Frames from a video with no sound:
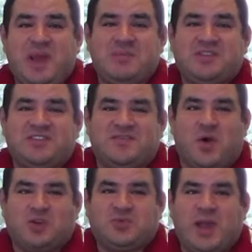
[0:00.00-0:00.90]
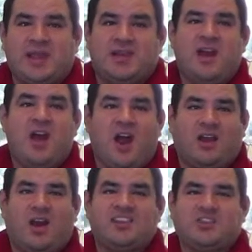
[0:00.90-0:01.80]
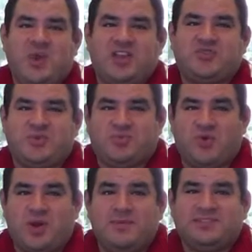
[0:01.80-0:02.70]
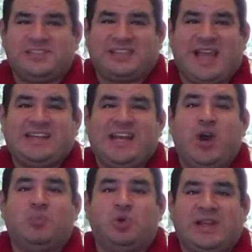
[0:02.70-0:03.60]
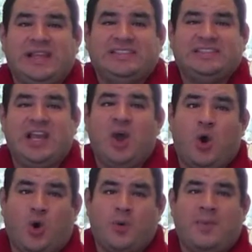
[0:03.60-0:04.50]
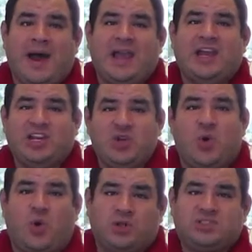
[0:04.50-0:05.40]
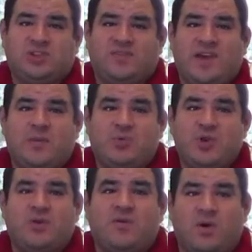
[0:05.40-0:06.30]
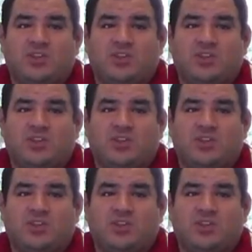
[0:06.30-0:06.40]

at PayMission Volkswagen, our college graduate program is designed to help you lease or buy a new or certified pre-owned